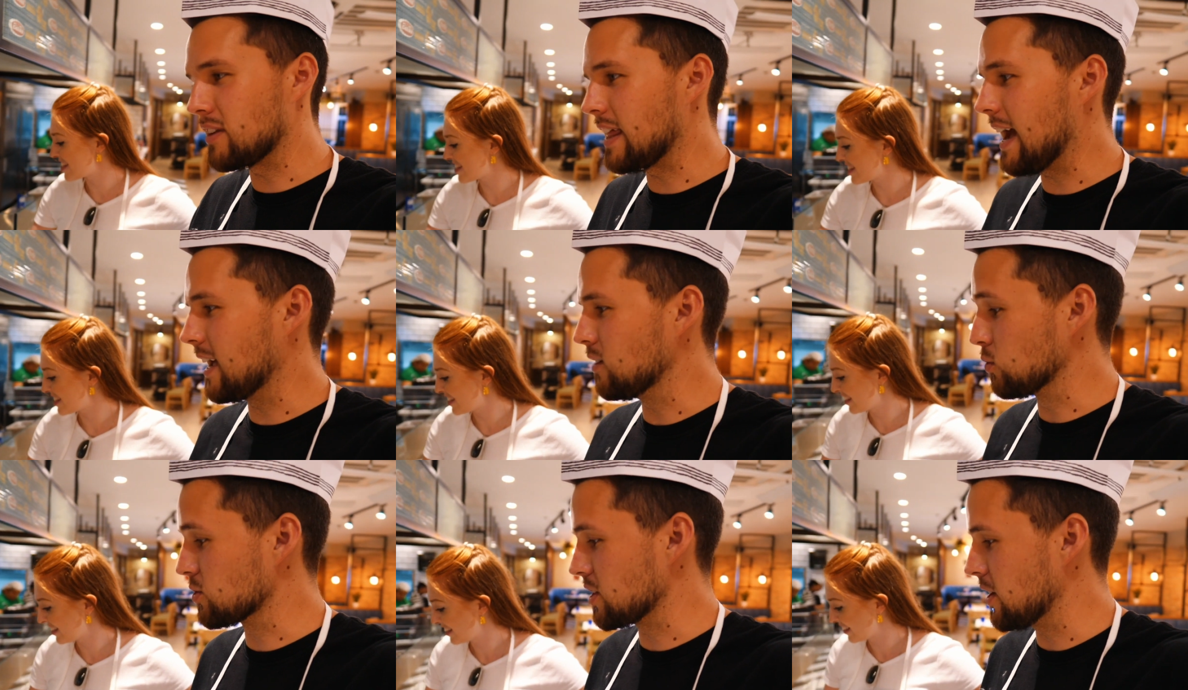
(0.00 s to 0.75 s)
Speaker 1: like that here
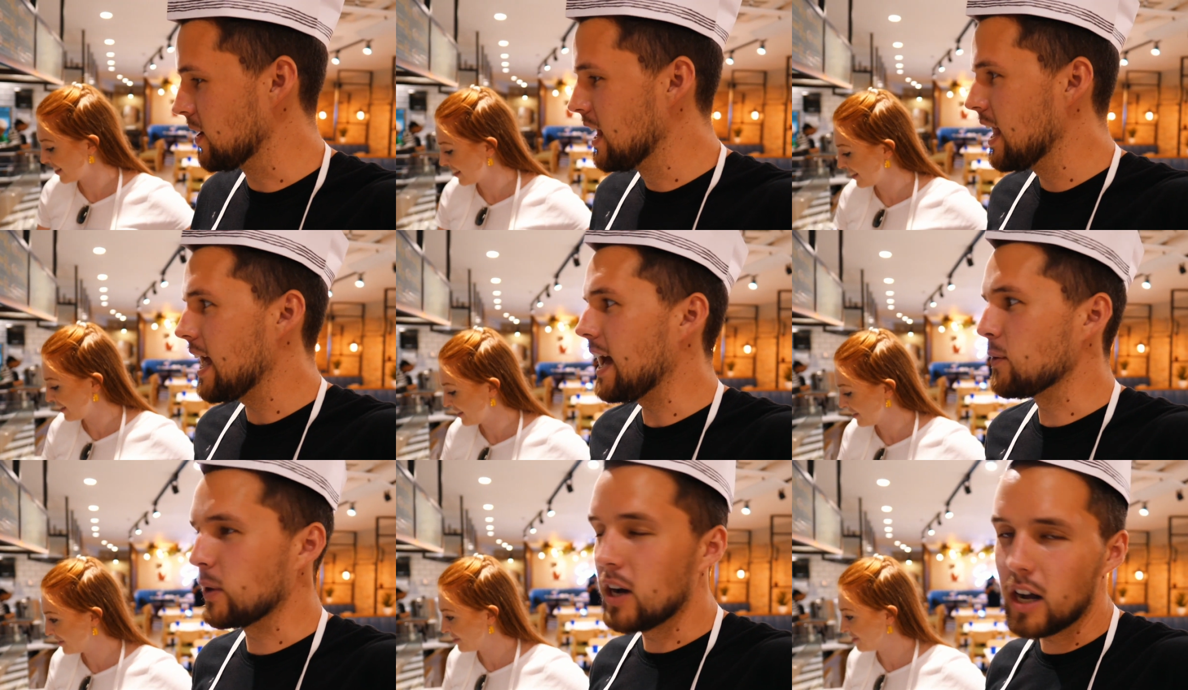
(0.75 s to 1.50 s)
also. And
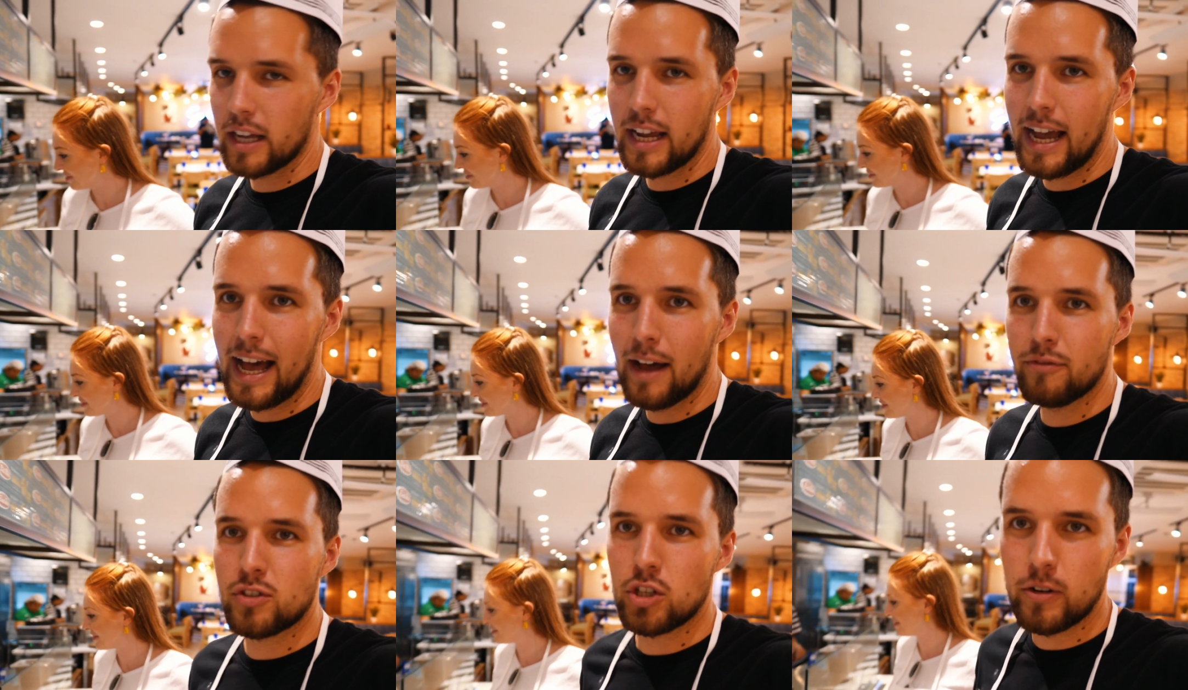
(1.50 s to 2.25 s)
we are going to have,
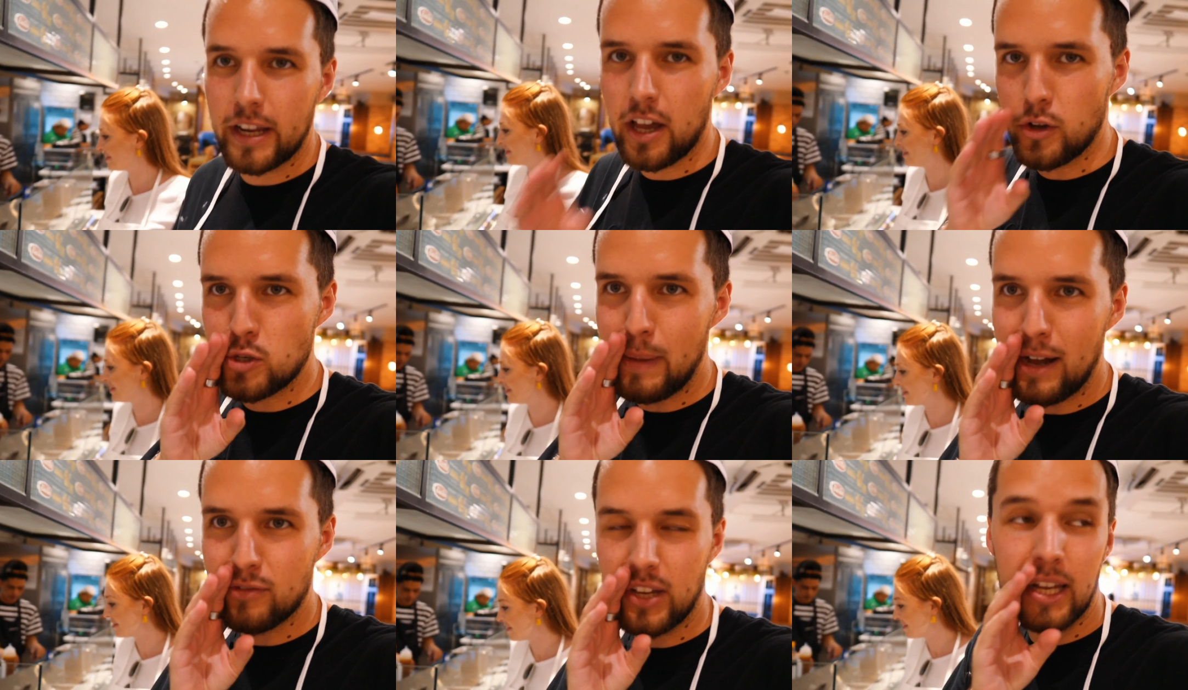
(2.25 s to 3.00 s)
sorry Coach
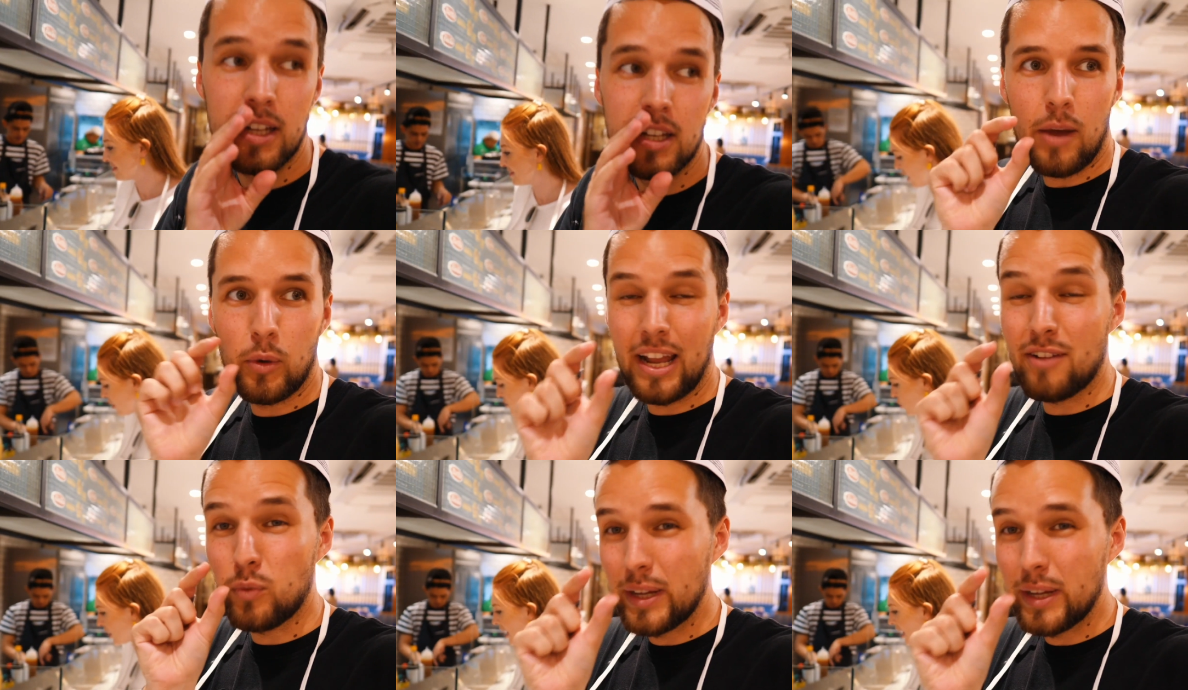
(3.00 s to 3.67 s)
Malvin, we're going to have